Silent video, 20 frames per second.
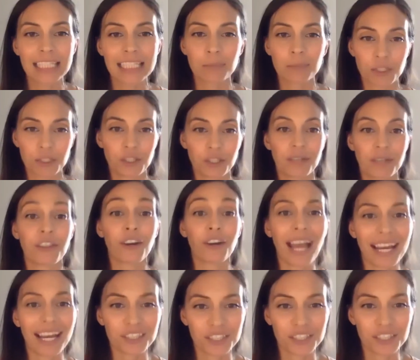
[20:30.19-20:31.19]
especially if
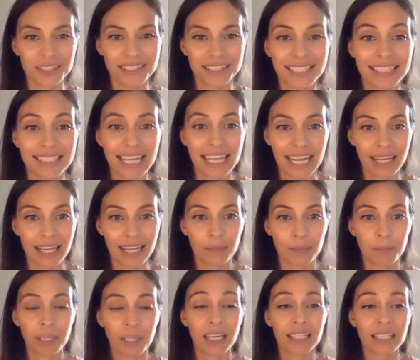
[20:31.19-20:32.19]
they're actions to
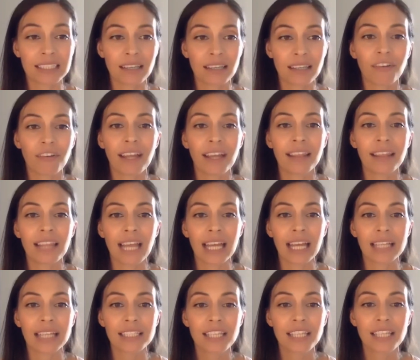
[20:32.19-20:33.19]
take, because I find
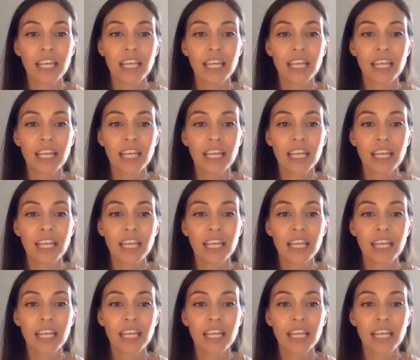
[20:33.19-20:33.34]
that